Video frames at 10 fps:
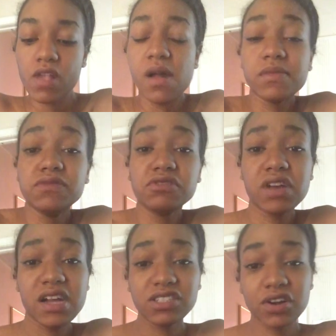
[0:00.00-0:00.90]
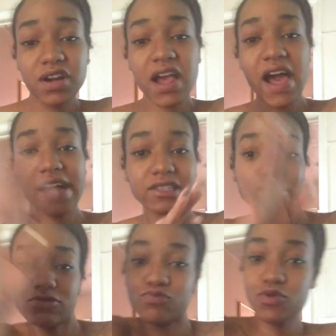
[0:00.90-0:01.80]
Um, if you guys are in
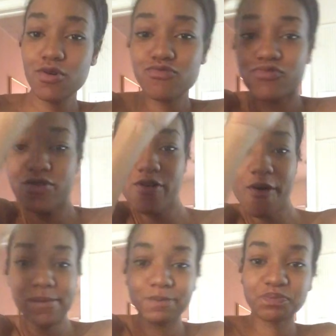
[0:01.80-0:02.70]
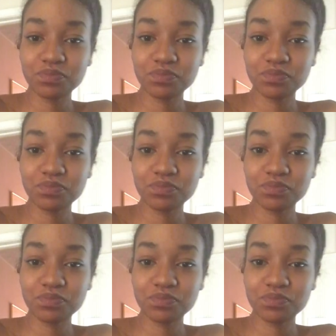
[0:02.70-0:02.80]
Akron, whoop, whoop.